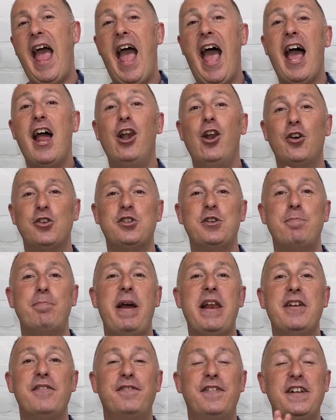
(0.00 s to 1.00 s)
Uh, lots of
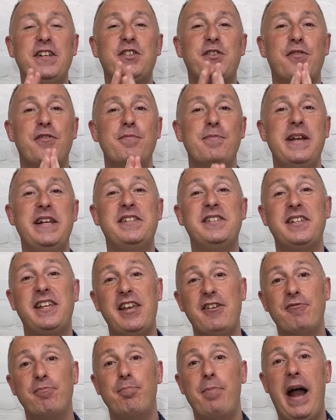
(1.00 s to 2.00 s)
benefits for me to
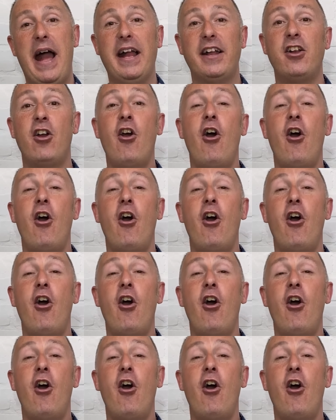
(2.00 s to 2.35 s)
give back.